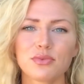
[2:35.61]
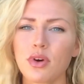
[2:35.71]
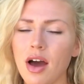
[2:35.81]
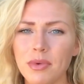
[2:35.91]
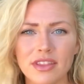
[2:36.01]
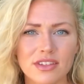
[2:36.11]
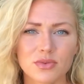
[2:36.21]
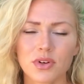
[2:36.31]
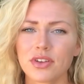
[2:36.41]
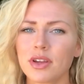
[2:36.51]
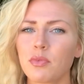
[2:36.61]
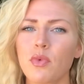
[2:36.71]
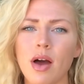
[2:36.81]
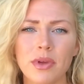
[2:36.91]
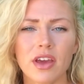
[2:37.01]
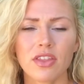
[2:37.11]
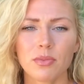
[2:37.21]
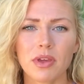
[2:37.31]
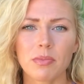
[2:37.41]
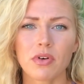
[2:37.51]
robbing this world and robbing other
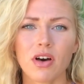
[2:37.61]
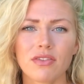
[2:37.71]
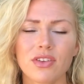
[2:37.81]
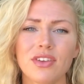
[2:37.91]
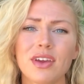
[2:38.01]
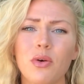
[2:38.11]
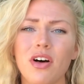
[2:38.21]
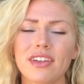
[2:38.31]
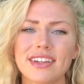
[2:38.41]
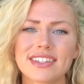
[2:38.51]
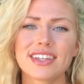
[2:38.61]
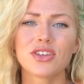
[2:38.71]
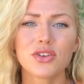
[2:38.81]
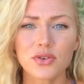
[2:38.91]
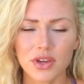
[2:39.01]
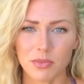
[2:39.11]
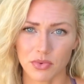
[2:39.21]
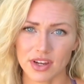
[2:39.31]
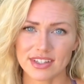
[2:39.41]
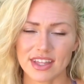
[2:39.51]
people of the unique qualities that you can
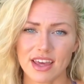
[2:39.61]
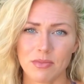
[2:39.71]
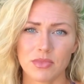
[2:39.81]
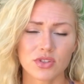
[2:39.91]
bring to them.